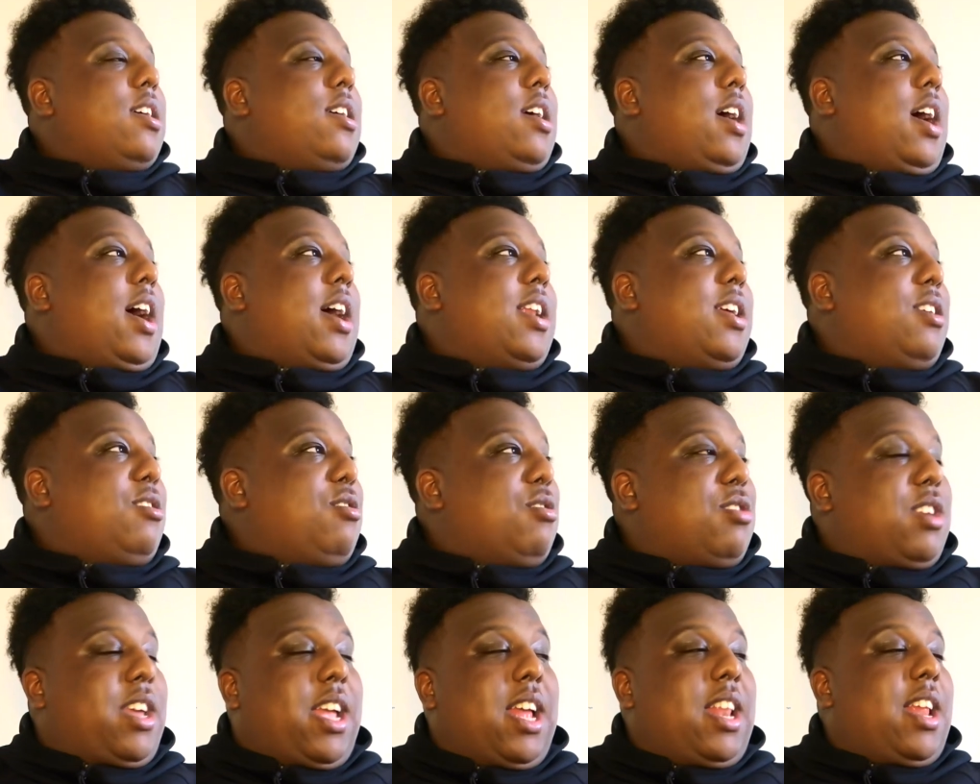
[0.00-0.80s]
And it's
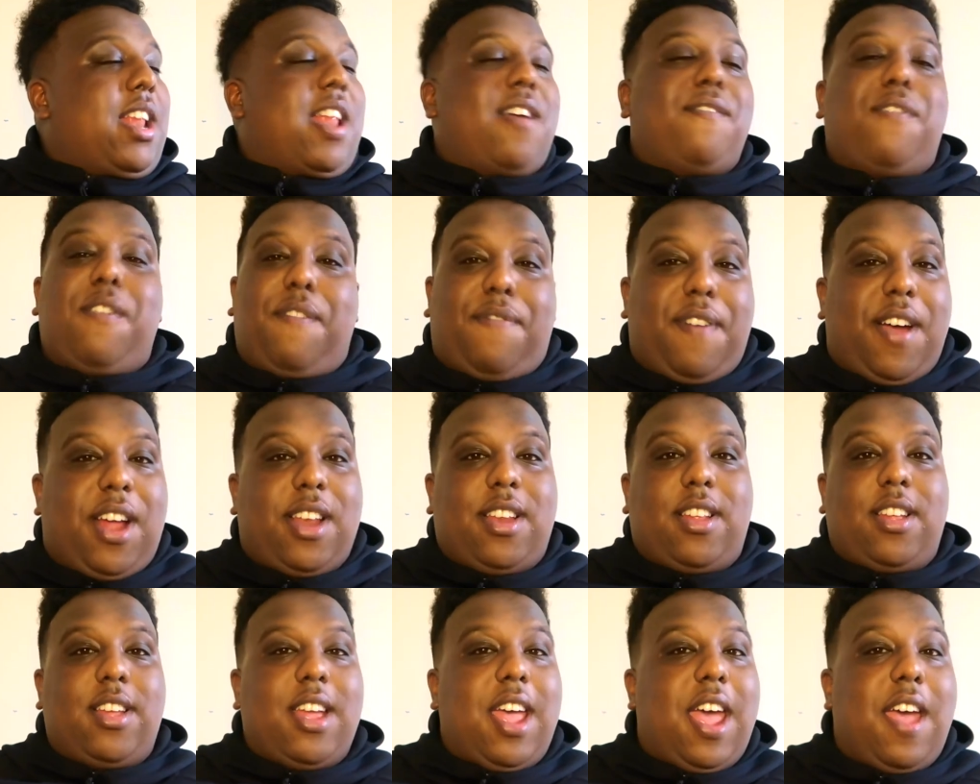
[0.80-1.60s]
just killing every
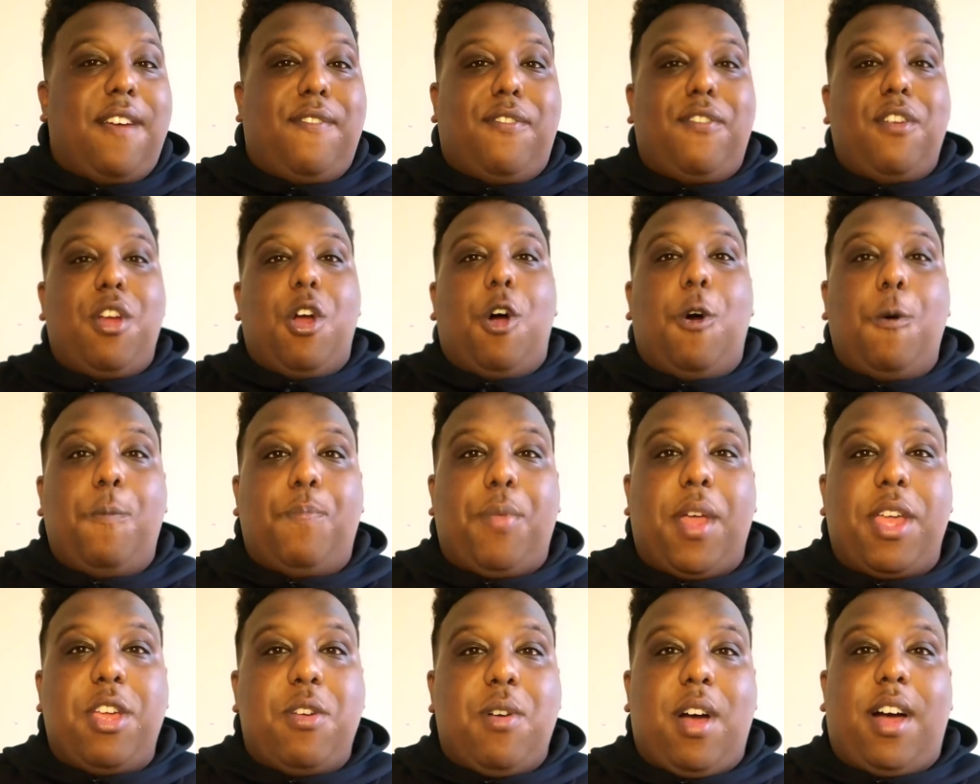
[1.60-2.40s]
fan. Every hope
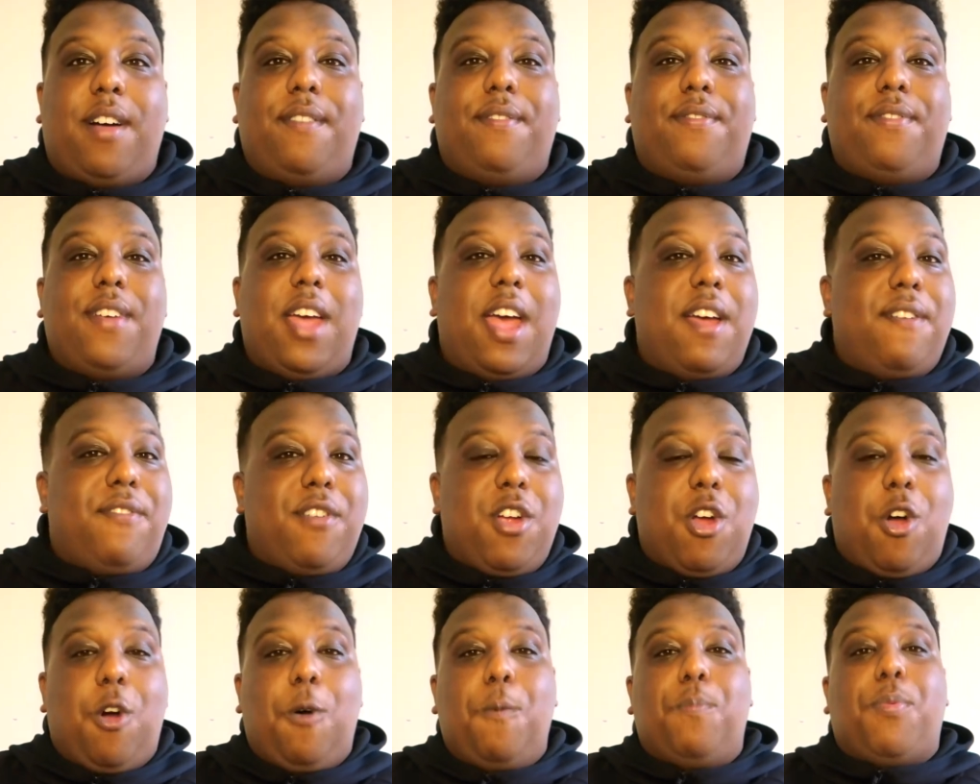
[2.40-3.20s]
that you have. Every
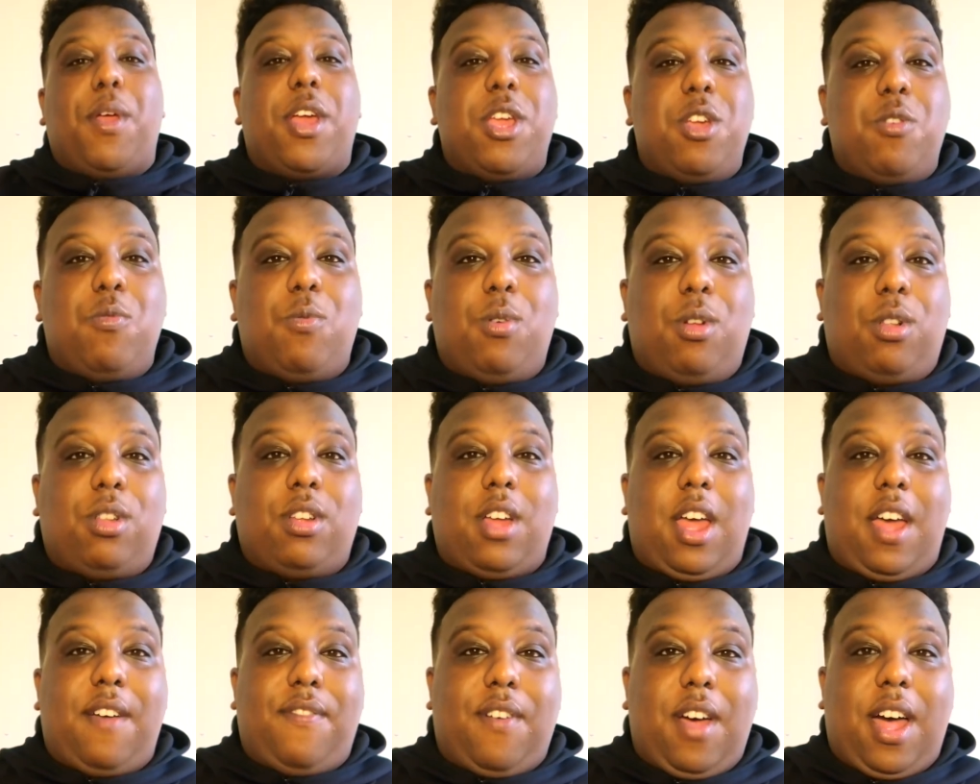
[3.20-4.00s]
hope that you will
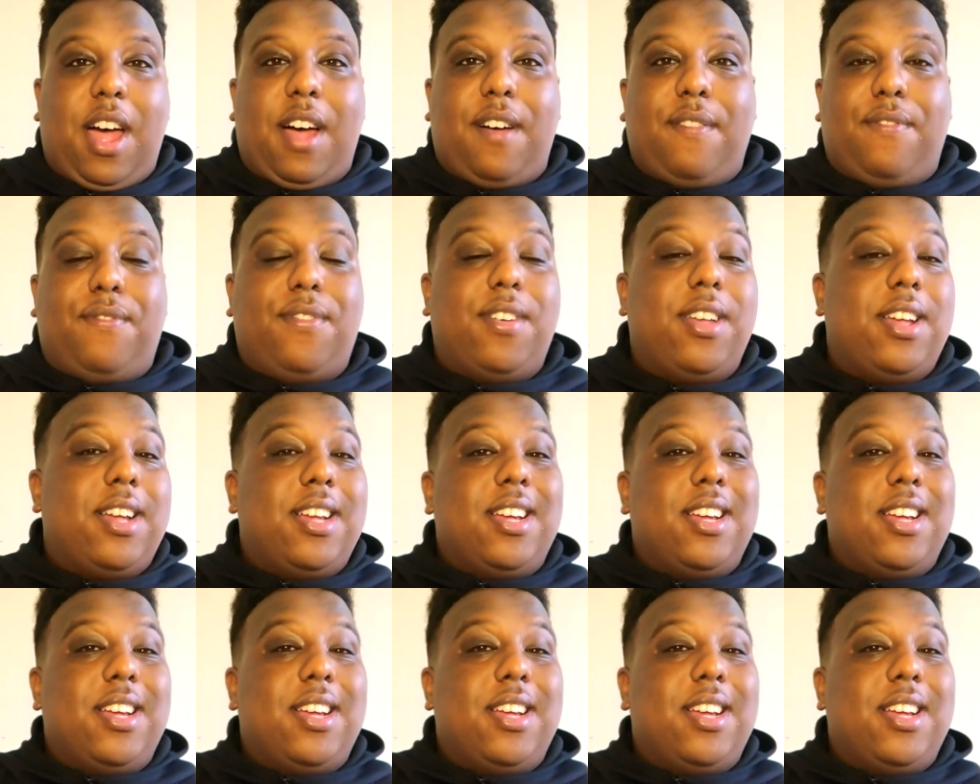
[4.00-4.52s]
ever have.